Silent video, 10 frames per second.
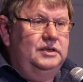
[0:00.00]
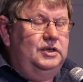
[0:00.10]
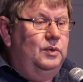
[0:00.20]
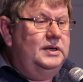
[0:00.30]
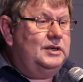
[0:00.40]

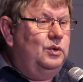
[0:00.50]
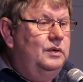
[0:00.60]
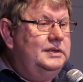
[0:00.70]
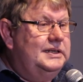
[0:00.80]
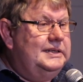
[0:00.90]
She always
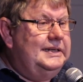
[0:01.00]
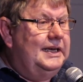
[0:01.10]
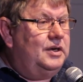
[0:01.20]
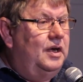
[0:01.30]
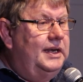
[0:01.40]
calls us
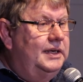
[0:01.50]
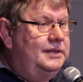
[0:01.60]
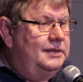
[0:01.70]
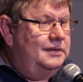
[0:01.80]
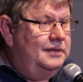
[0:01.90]
dear
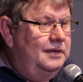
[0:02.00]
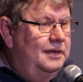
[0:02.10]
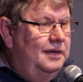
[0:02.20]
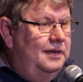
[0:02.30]
colleagues.